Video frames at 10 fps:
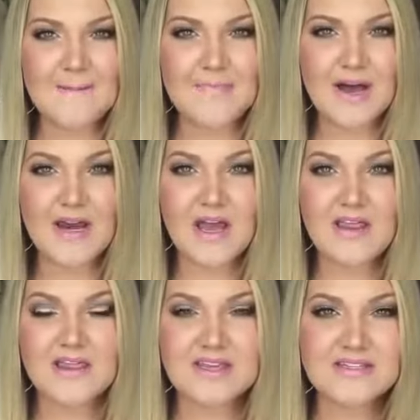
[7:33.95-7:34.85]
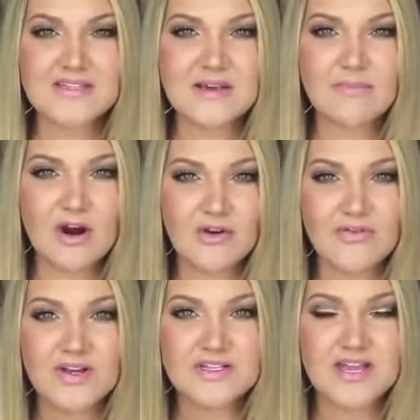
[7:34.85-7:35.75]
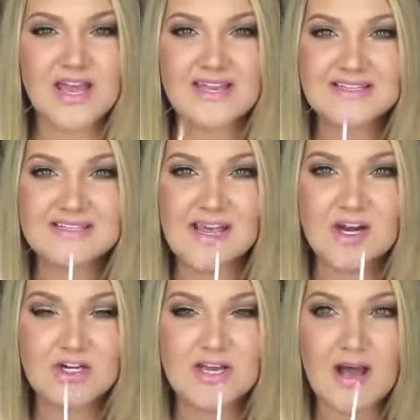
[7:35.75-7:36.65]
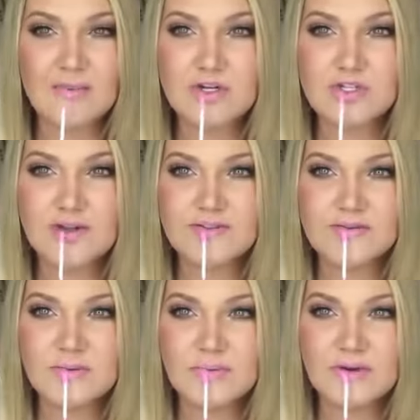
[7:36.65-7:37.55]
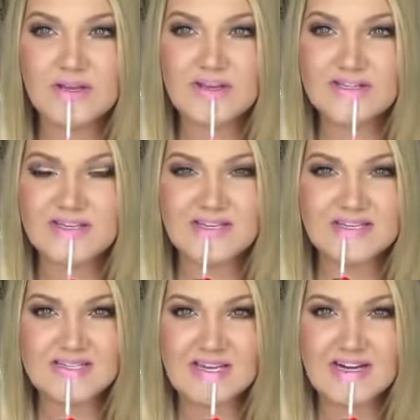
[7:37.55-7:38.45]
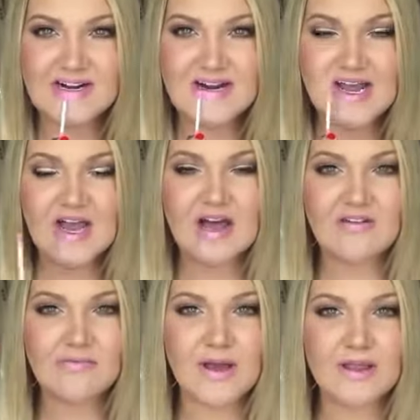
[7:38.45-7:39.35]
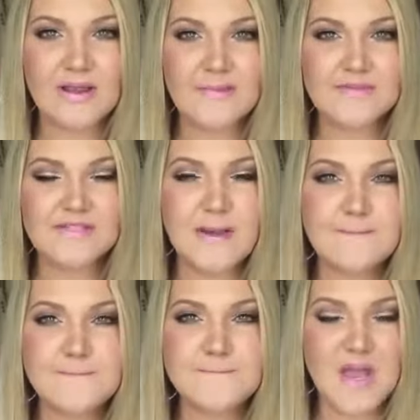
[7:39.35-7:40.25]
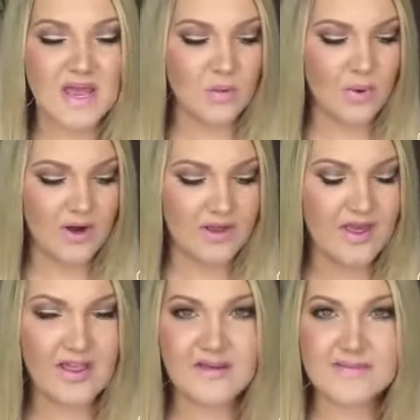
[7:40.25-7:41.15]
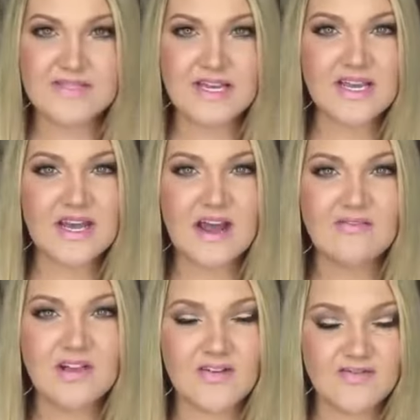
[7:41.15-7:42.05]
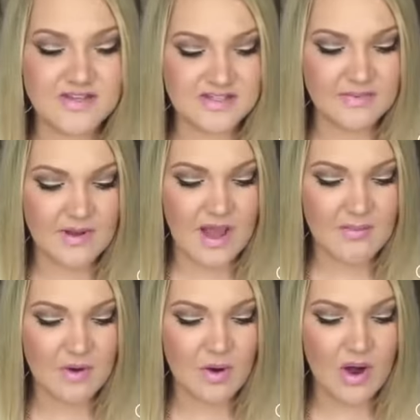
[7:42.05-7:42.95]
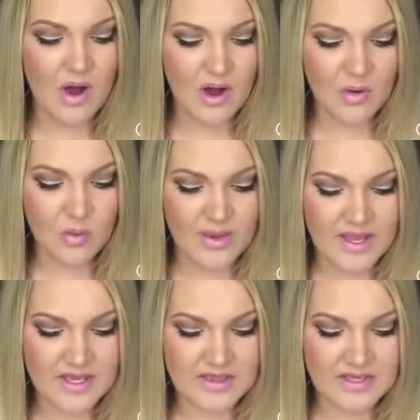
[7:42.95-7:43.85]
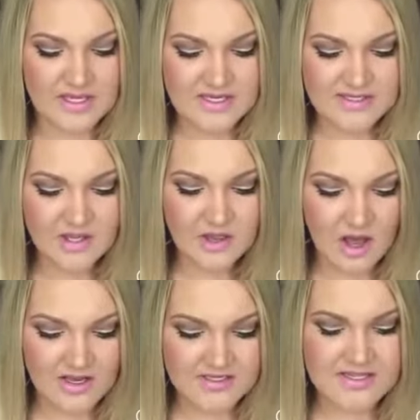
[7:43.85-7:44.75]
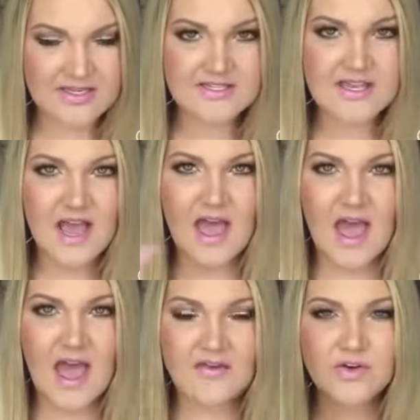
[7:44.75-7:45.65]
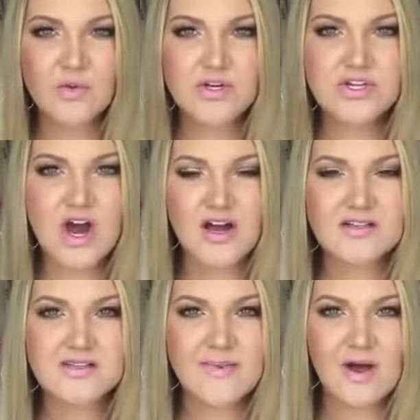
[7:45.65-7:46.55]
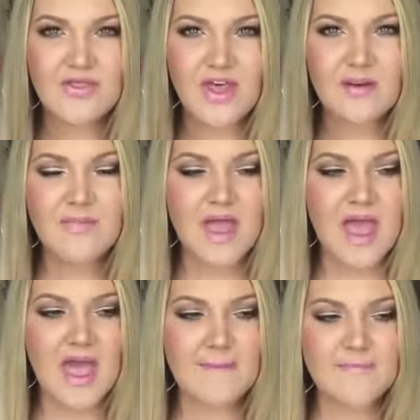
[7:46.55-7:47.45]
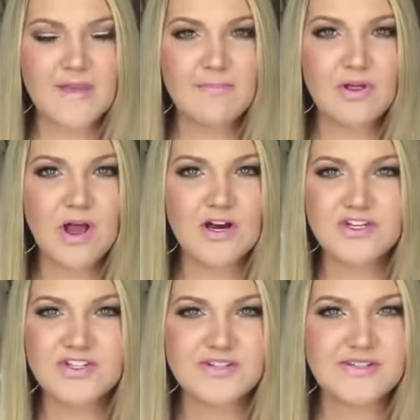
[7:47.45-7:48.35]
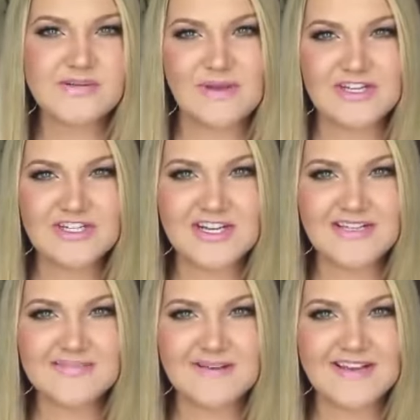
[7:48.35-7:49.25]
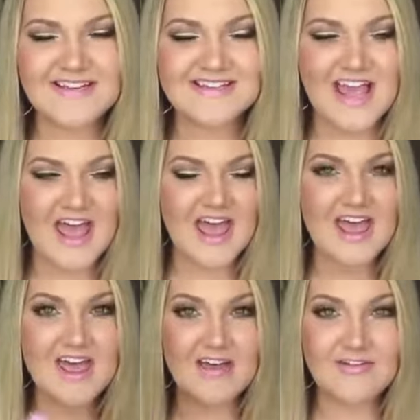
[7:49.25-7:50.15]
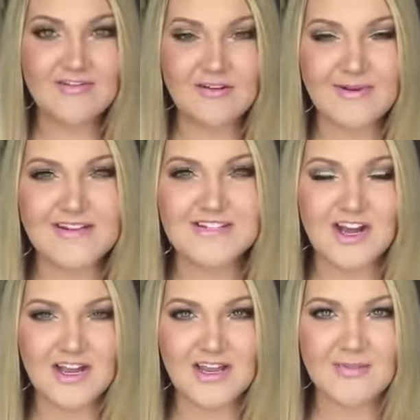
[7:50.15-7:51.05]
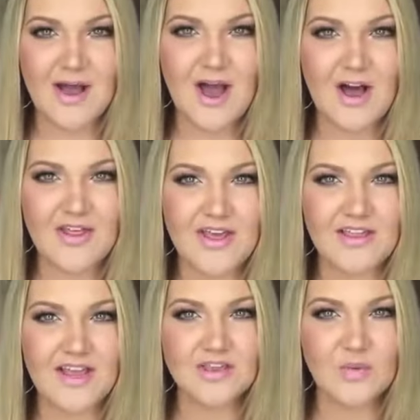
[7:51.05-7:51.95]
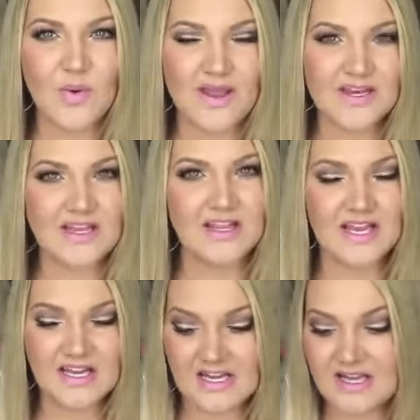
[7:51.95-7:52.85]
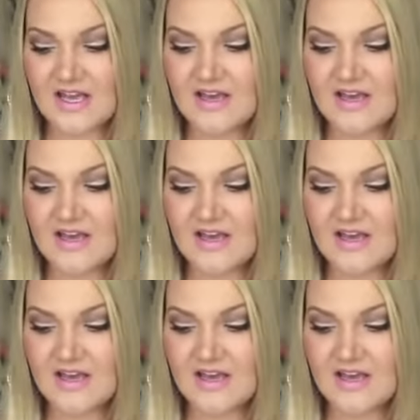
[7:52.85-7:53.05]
But this is a perfect like center topper, so I've just been putting this in the center of my lips and wearing that lipstick, and I've loved this lip combo all week. These glosses, everyone talks about them, and people are suspicious because everybody's talking about how they like the whitening lightning.